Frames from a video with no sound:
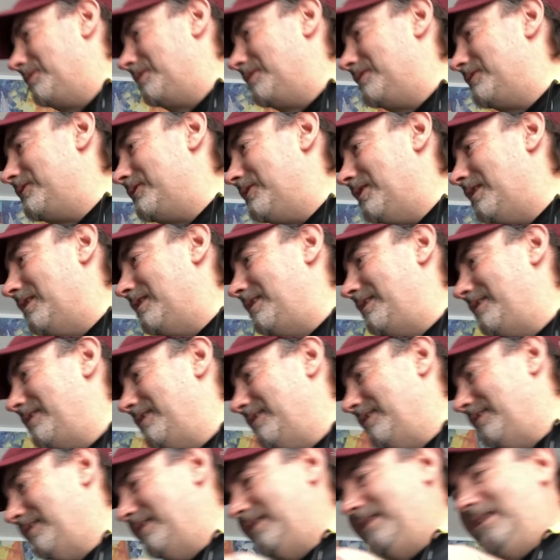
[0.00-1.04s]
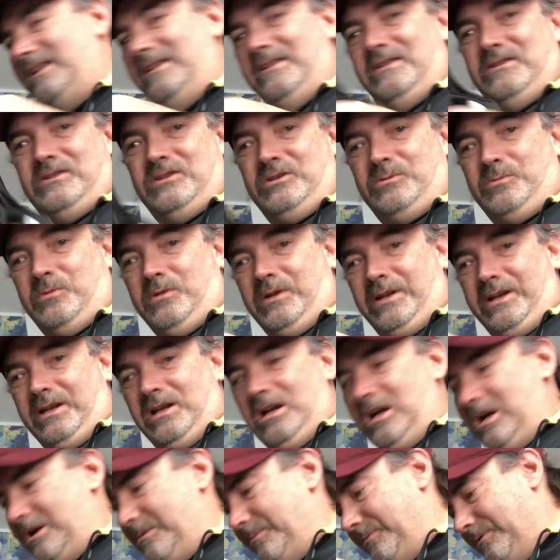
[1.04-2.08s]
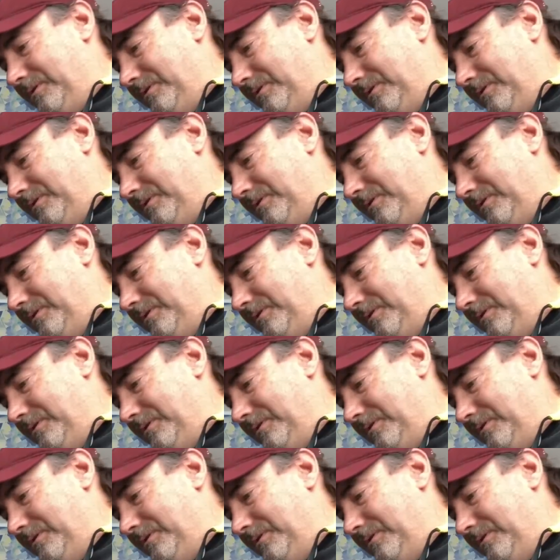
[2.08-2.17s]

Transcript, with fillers: this on. And this is pointing up